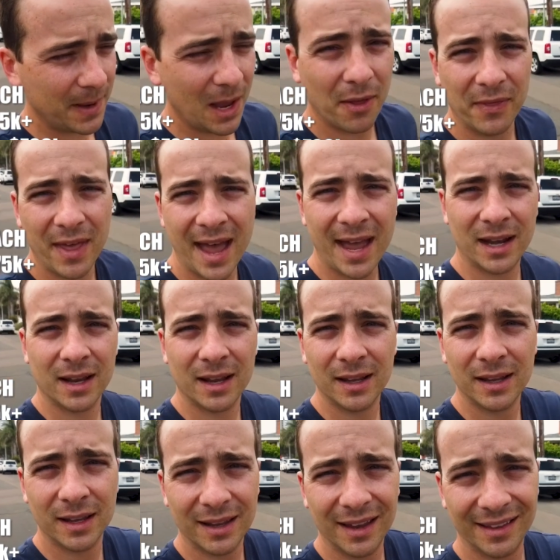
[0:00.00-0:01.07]
Beyond that,
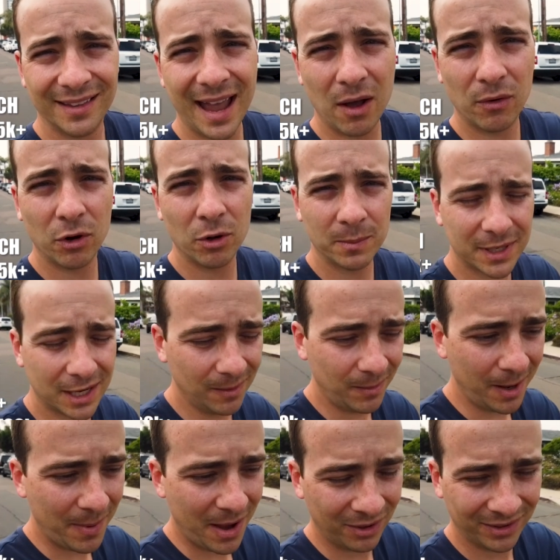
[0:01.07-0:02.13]
a townhome is gonna
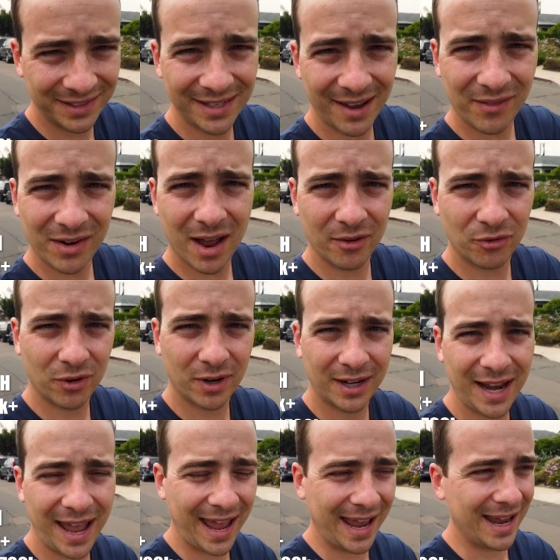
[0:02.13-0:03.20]
be about
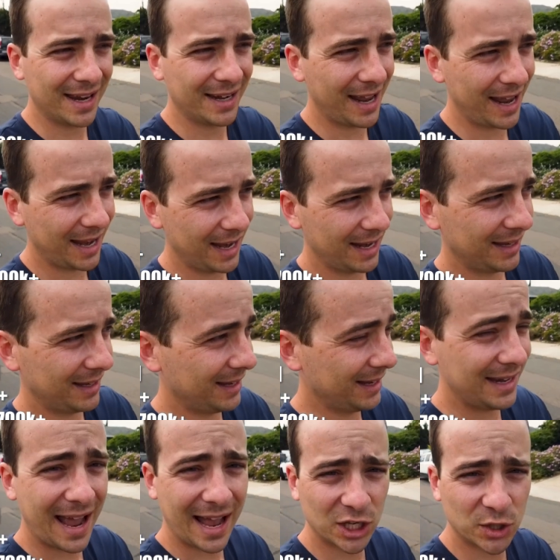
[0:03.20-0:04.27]
700 and a
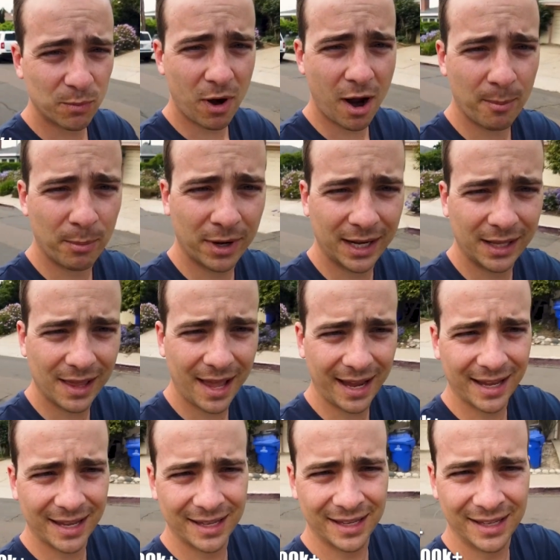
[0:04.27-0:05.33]
detached property
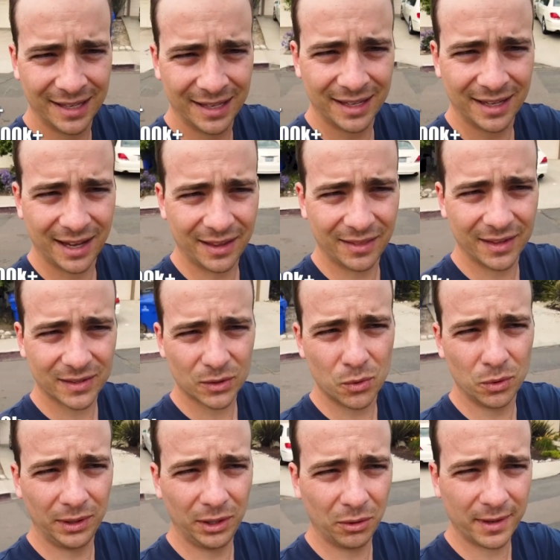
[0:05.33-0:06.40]
like in this
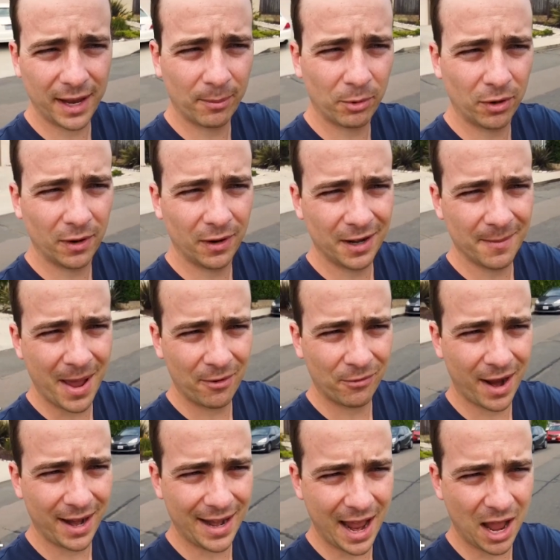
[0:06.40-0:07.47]
cool little neighborhood I'm
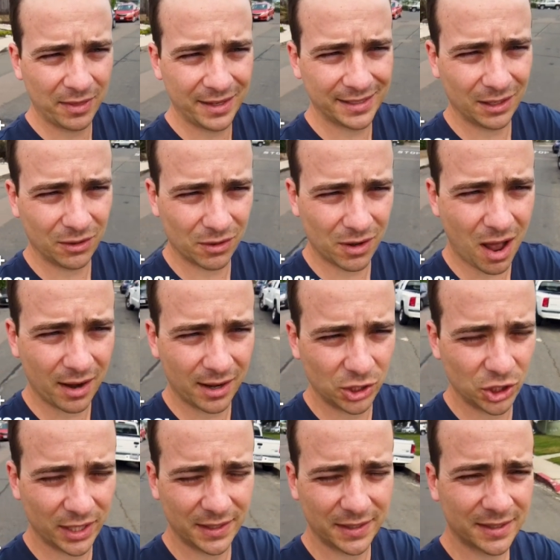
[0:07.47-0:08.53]
at right now, these little
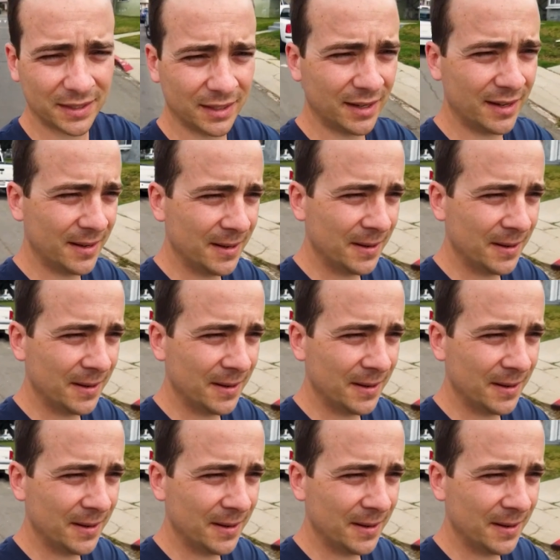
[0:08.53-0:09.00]
cottages,